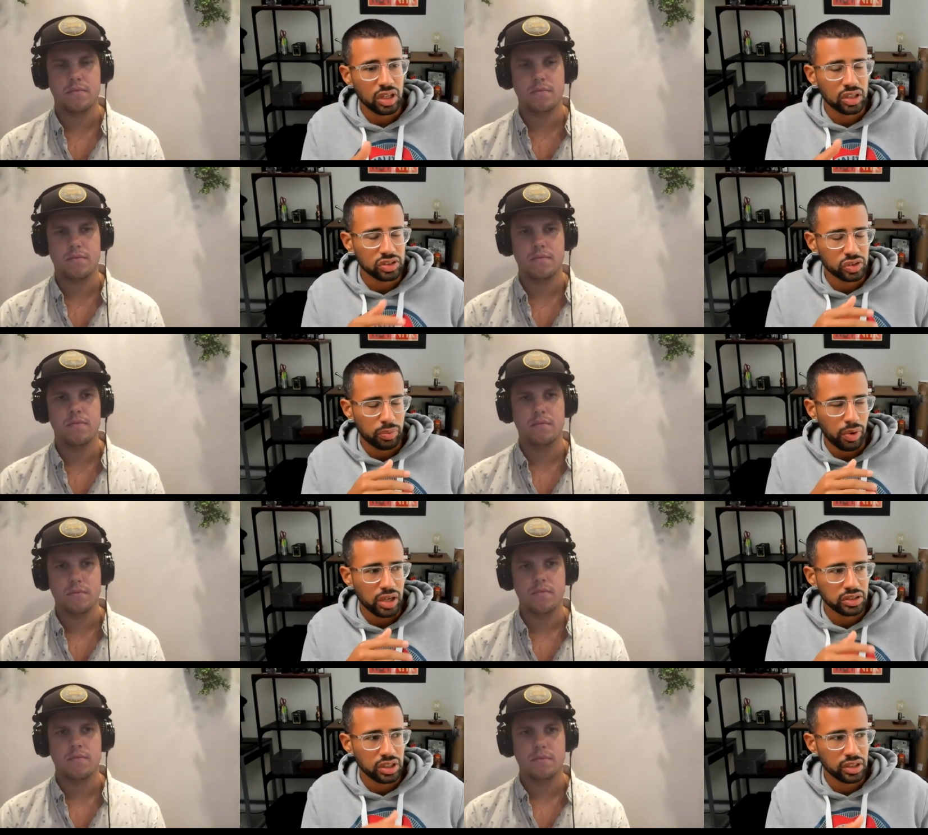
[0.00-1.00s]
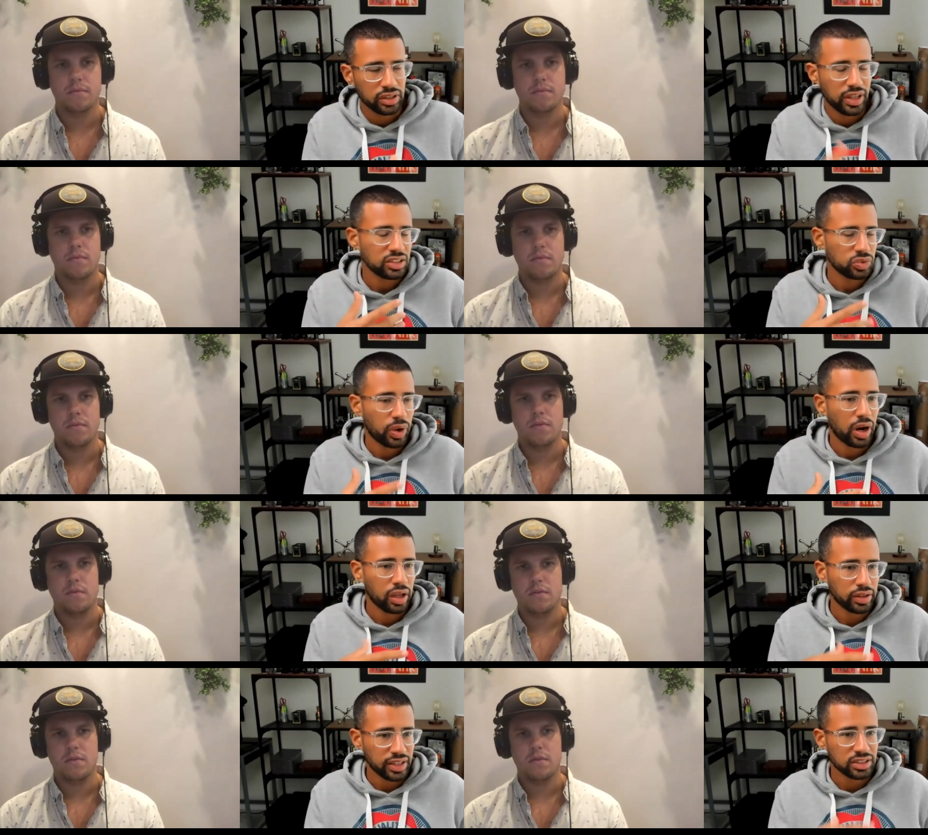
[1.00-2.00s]
Speaker 1: dollars for a project, and that's where
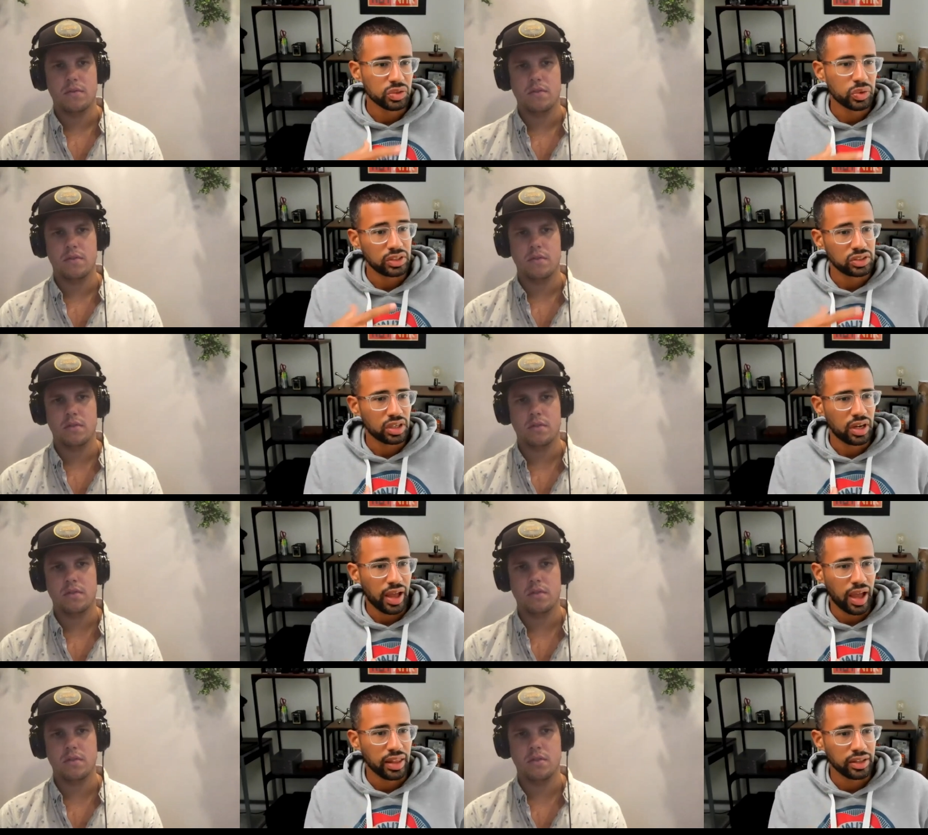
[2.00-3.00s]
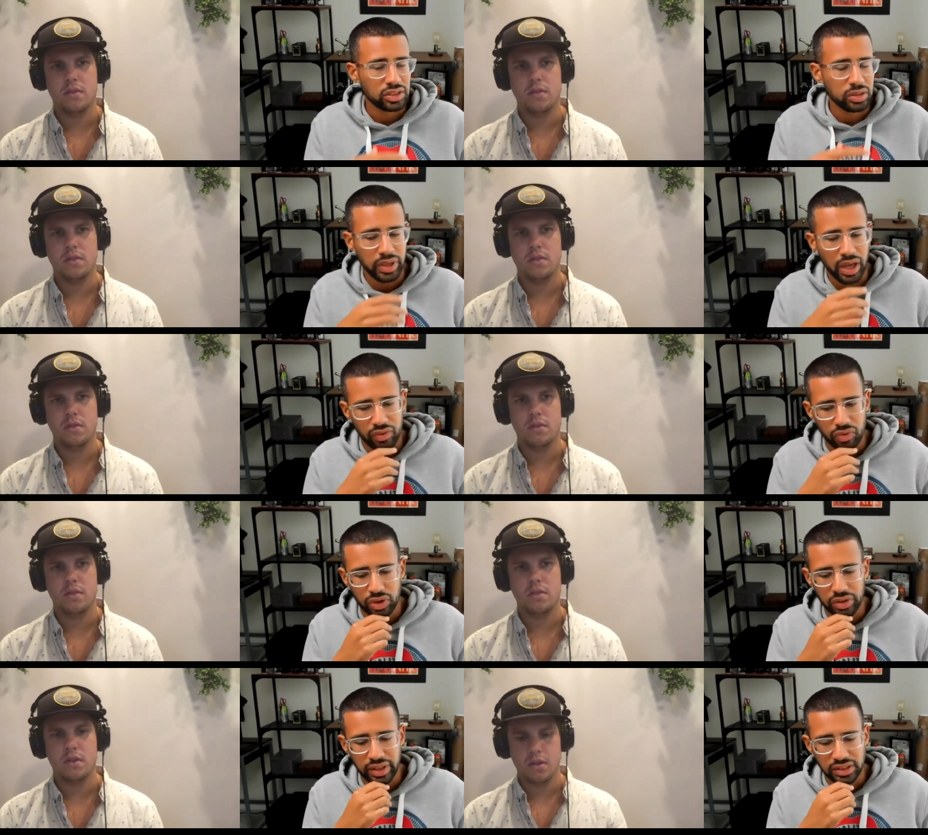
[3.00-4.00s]
I, that's the range that I like to be at for
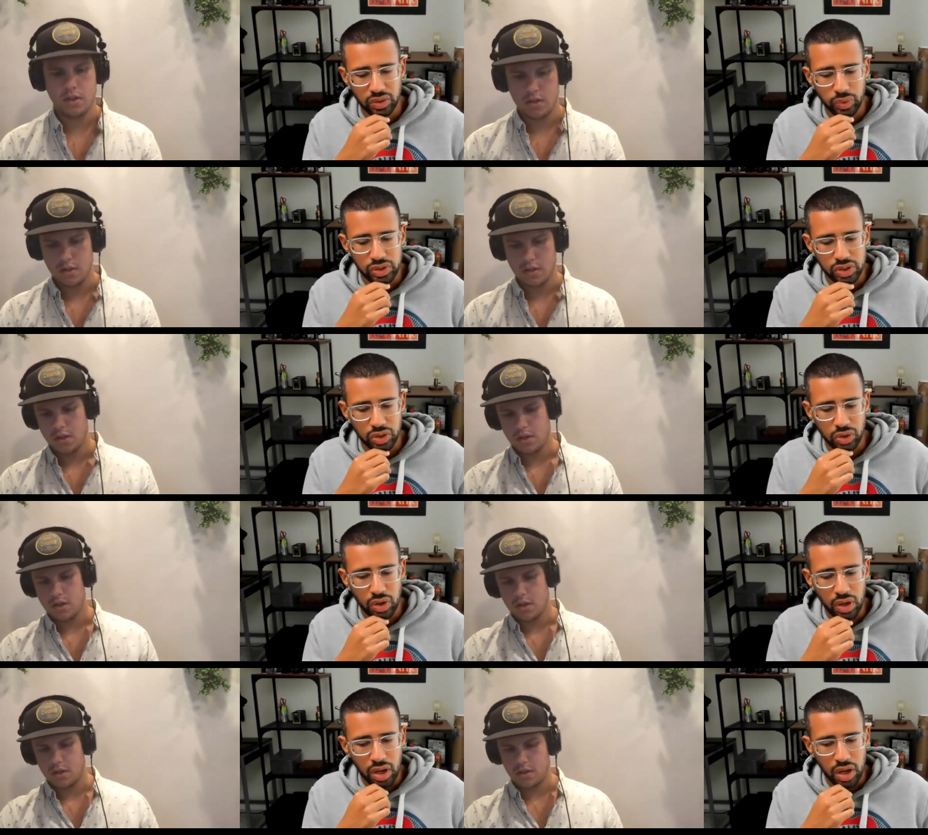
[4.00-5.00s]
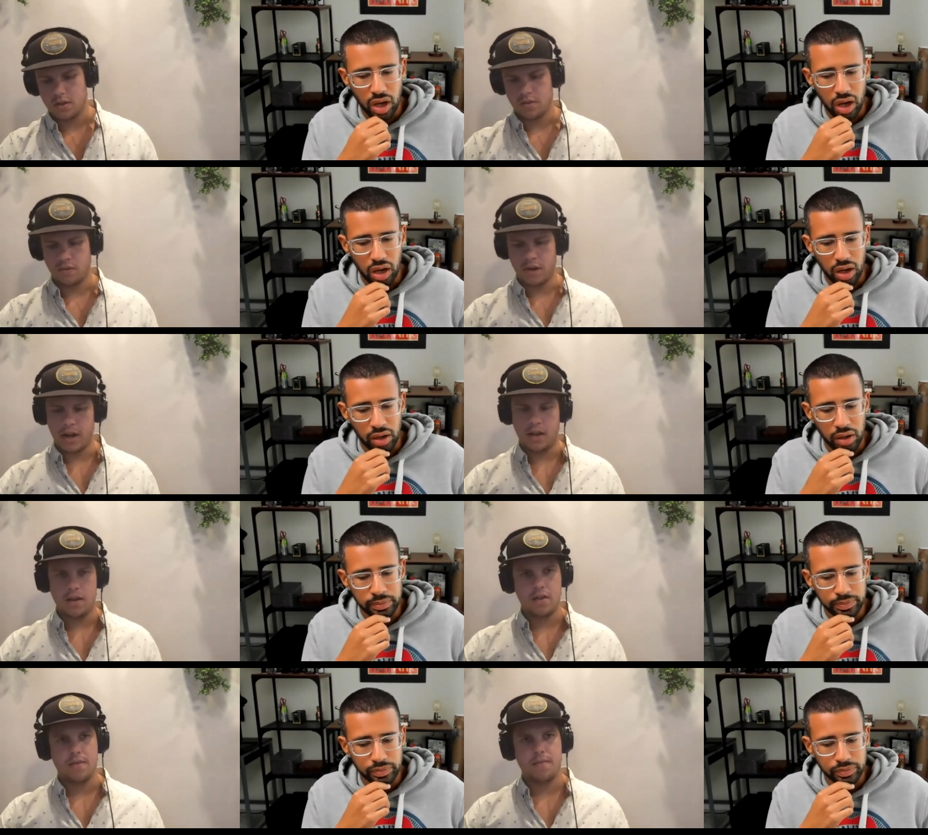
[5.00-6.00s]
the things that we do. Right. Um,
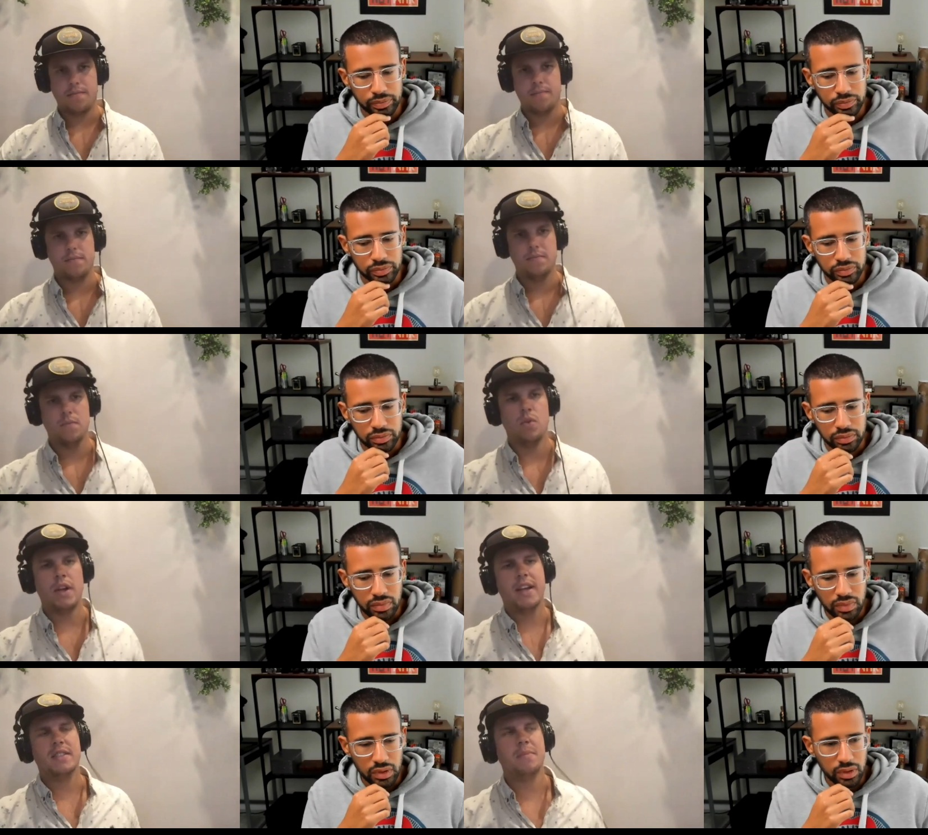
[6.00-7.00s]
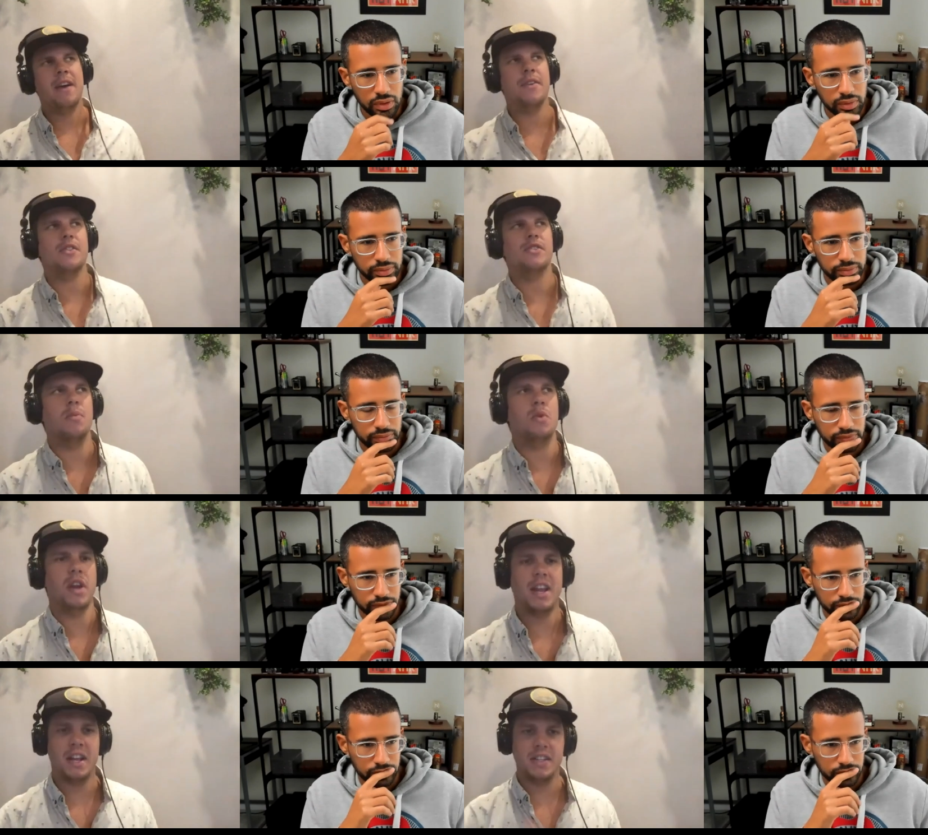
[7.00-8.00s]
Speaker 2: um, well, I guess I'm having trouble
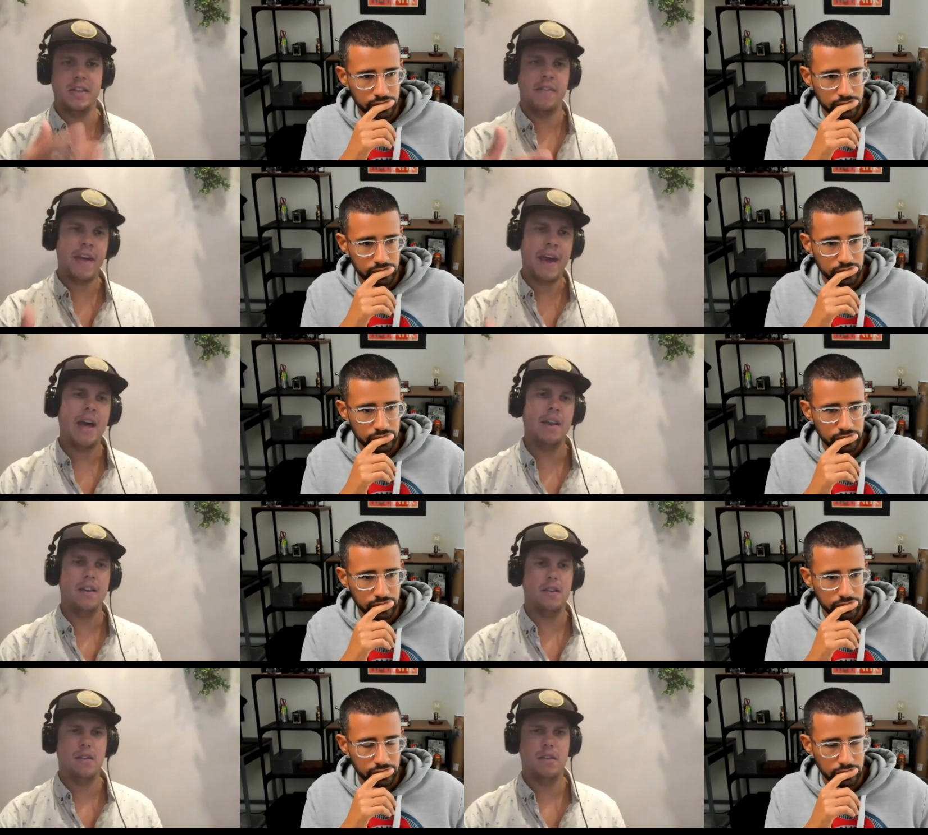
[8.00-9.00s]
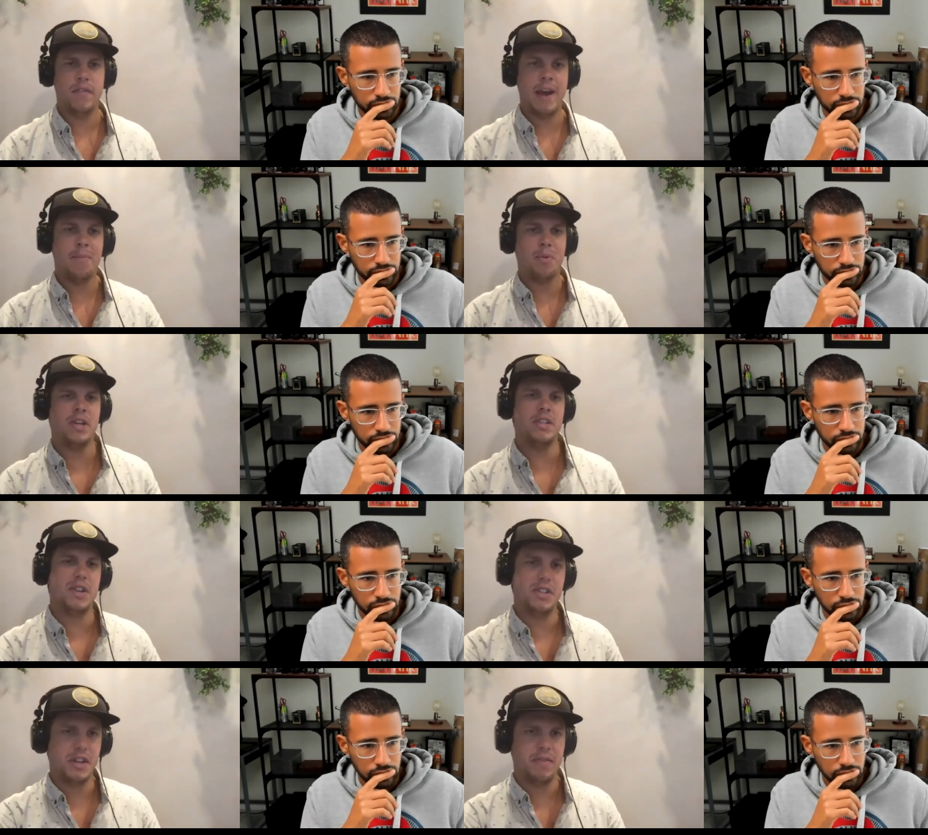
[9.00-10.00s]
getting into that that price
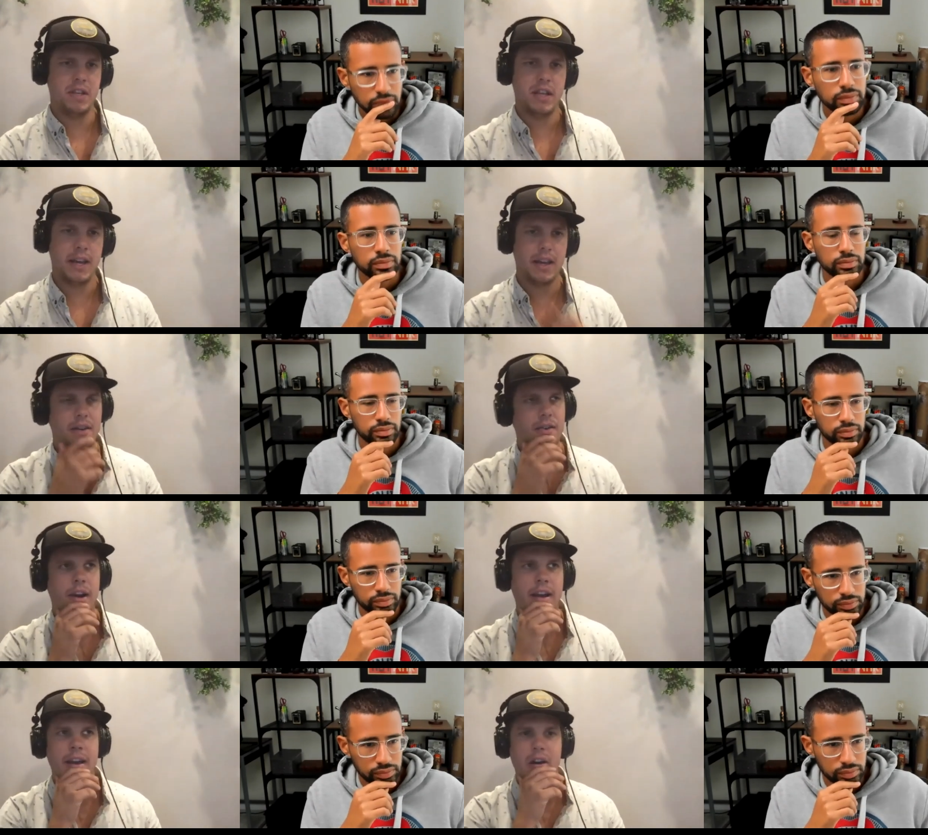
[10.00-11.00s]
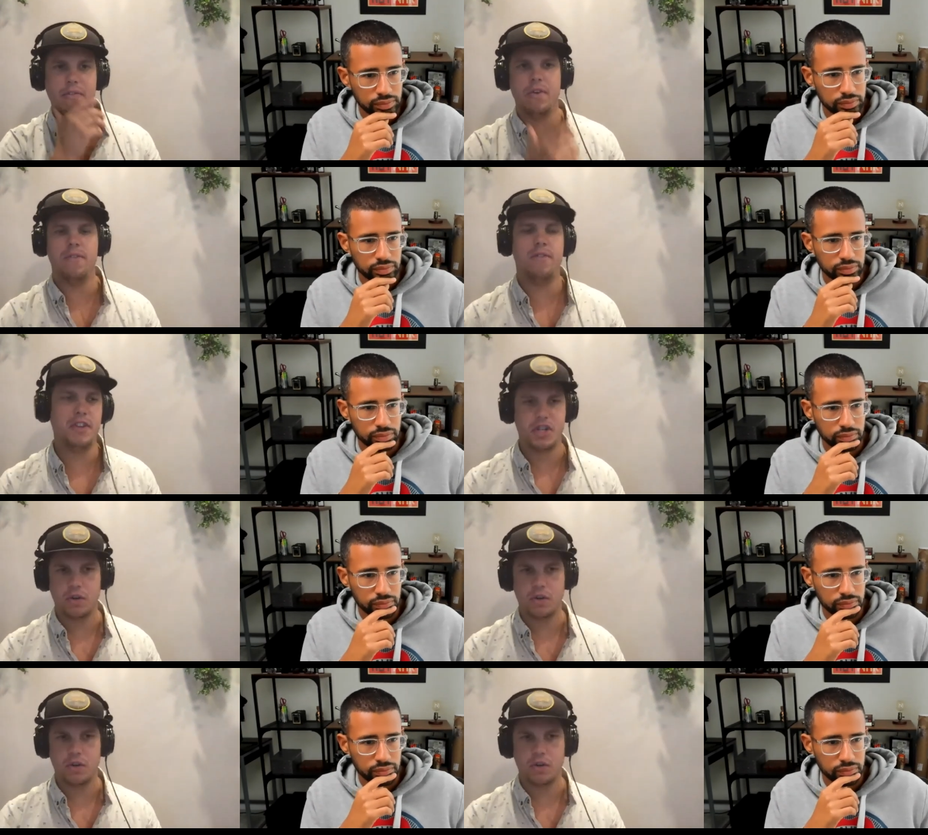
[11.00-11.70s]
range even. Like right now, if a fishing